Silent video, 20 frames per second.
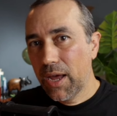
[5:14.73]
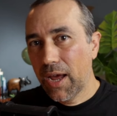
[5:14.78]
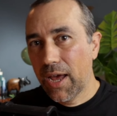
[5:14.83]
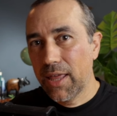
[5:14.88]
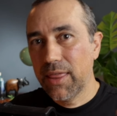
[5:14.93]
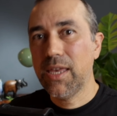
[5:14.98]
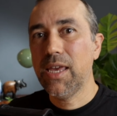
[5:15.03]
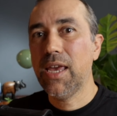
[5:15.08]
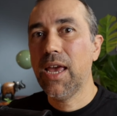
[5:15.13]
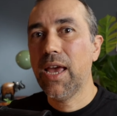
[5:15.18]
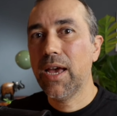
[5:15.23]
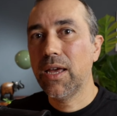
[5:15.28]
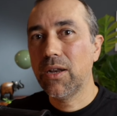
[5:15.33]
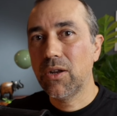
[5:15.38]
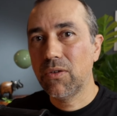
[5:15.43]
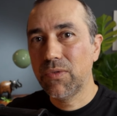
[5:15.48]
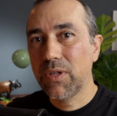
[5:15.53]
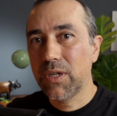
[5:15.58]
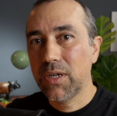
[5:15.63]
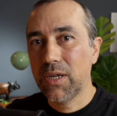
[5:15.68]
at the end
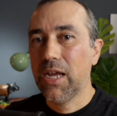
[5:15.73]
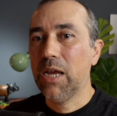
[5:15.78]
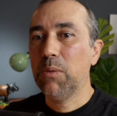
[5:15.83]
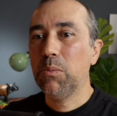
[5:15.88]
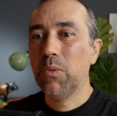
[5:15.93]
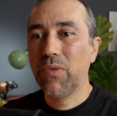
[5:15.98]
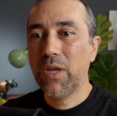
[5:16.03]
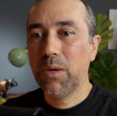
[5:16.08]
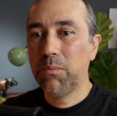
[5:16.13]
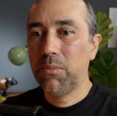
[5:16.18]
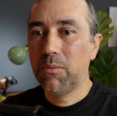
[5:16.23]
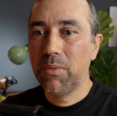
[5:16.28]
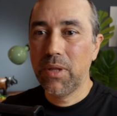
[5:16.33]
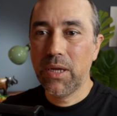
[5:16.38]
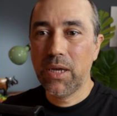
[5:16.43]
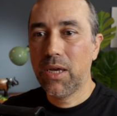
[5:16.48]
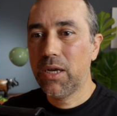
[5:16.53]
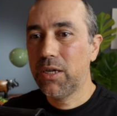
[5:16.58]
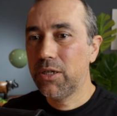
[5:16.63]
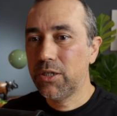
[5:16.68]
of the name of that
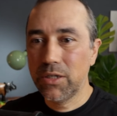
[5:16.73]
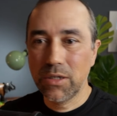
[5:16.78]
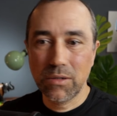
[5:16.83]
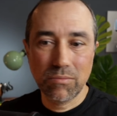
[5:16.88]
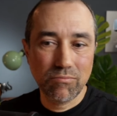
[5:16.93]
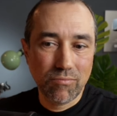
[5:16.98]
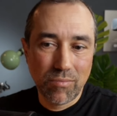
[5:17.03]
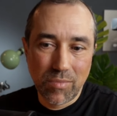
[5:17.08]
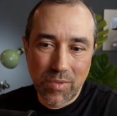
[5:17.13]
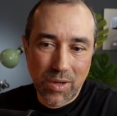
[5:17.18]
publication,